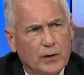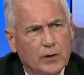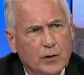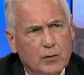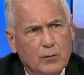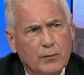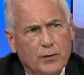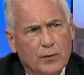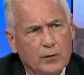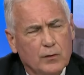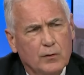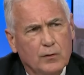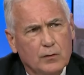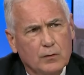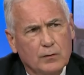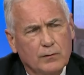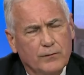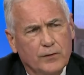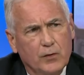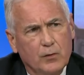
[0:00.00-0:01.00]
know that
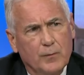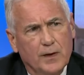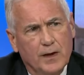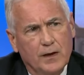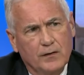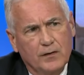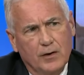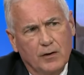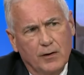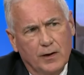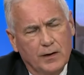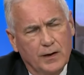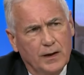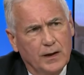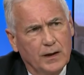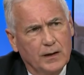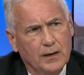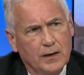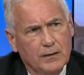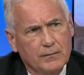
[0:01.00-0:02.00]
all of the humanitarian
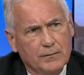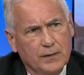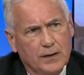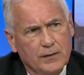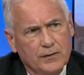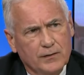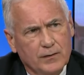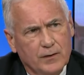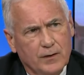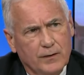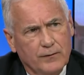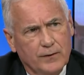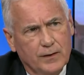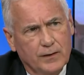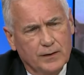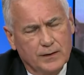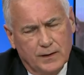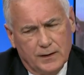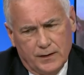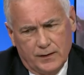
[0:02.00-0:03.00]
aid. I saw
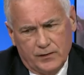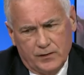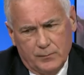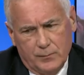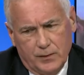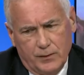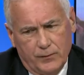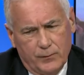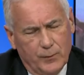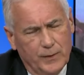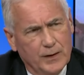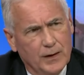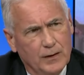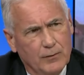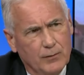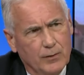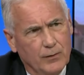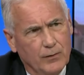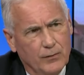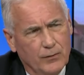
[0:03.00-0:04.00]
the estimate of
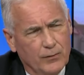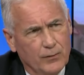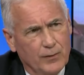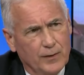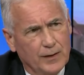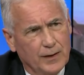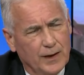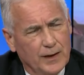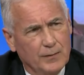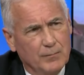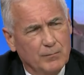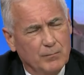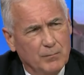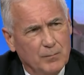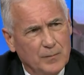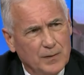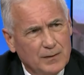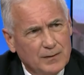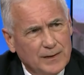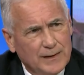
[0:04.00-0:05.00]
$338
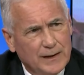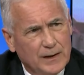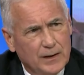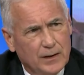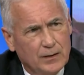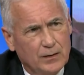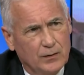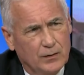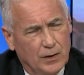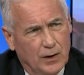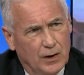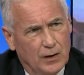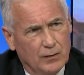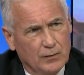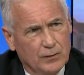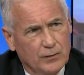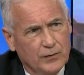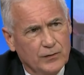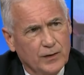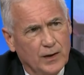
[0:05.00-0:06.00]
million
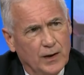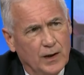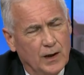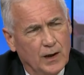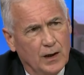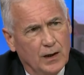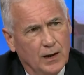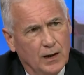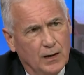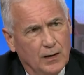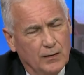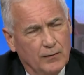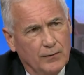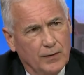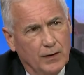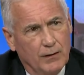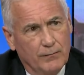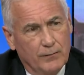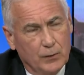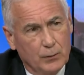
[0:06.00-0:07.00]

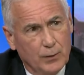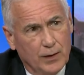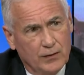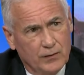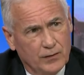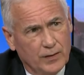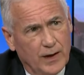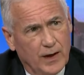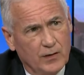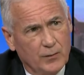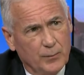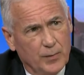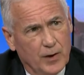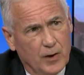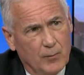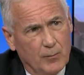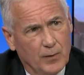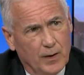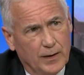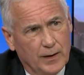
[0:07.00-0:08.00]
of U.S.
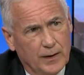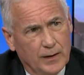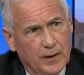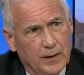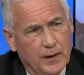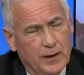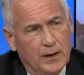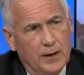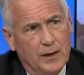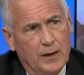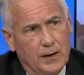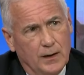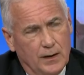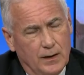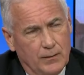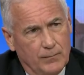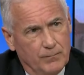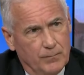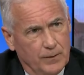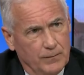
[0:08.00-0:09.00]
taxpayer money
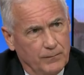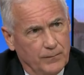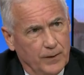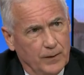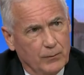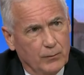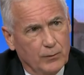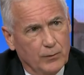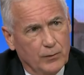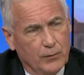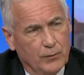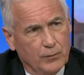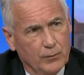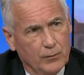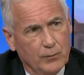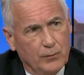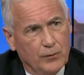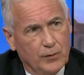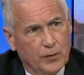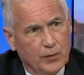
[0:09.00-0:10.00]
funneled
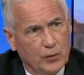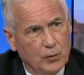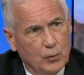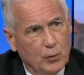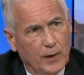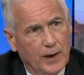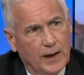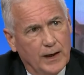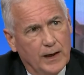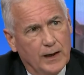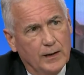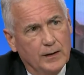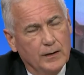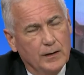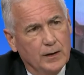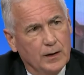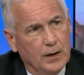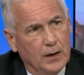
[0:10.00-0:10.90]
through the UN